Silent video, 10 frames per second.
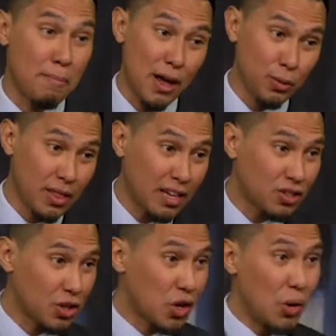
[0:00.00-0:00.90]
And by the way,
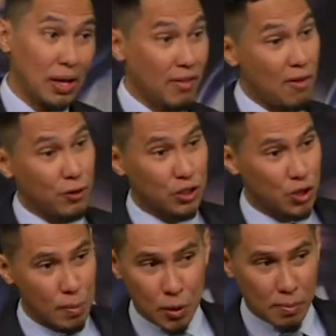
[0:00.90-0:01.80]
that's the goal of every
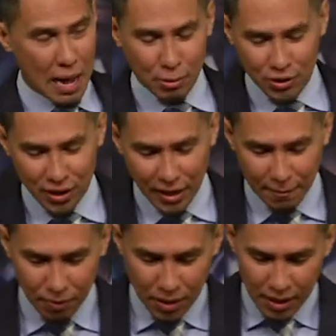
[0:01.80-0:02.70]
sermon or Bible study,
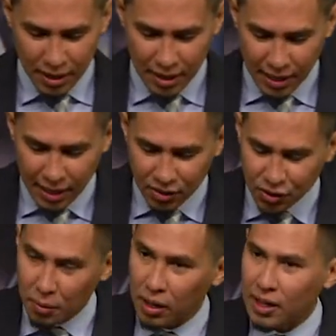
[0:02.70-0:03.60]

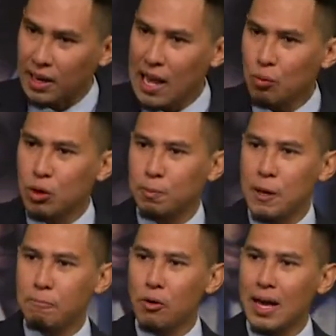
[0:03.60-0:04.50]
is to connect with
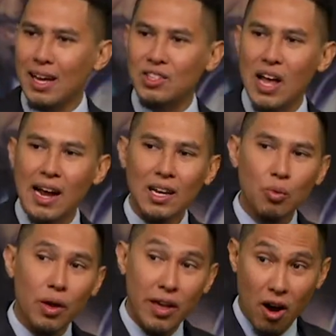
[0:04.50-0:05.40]
people
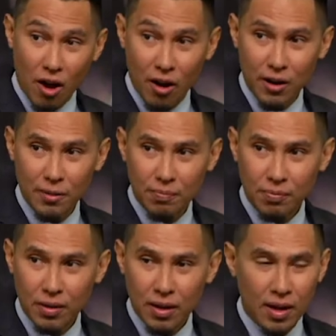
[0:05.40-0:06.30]
exactly where they are
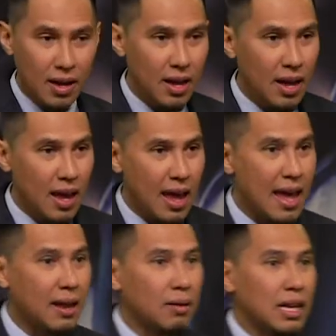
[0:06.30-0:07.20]

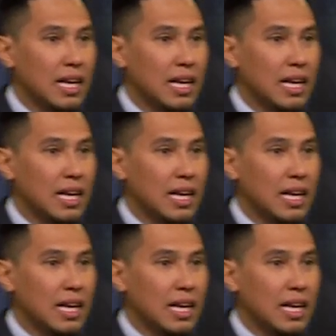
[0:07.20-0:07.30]
and